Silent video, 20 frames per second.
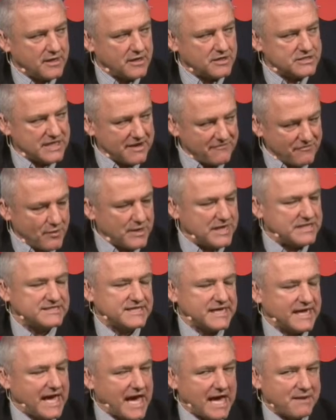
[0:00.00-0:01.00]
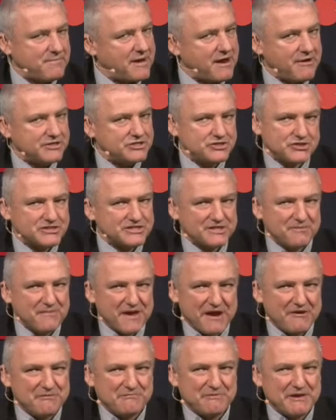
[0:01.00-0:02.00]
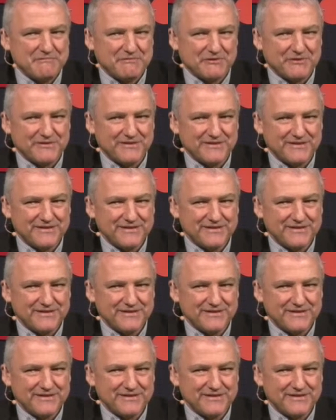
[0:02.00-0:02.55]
because everyone has to guard marriage, just not married people.